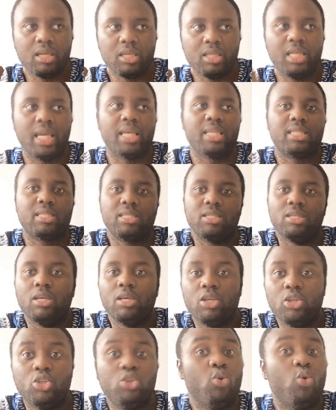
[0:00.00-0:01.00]
yes,
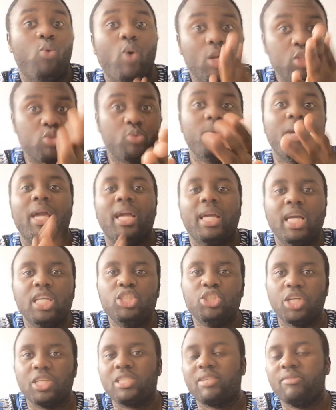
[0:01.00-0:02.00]
you want to be
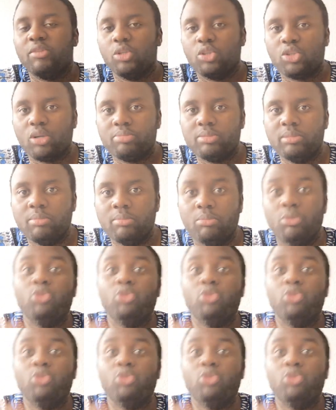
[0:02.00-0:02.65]
engaging yourself in the dropshipping,